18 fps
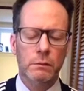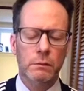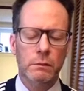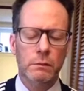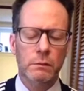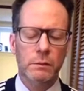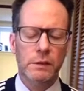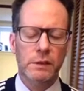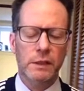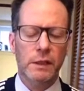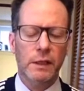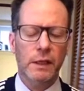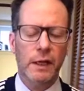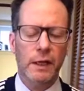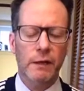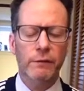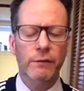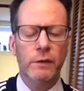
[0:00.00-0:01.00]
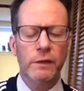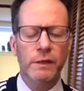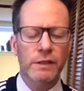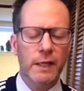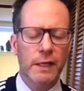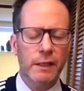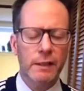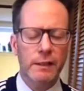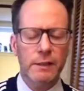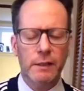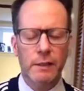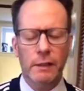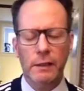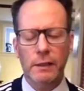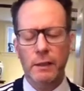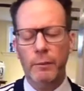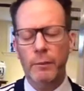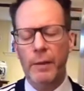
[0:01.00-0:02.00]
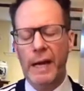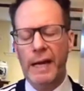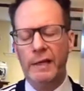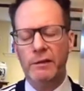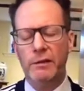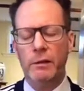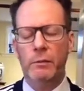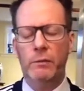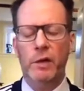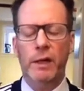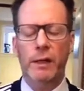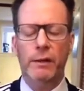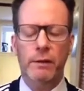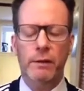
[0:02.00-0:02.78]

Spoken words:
It's like a handful of seconds, and then come back to the breath.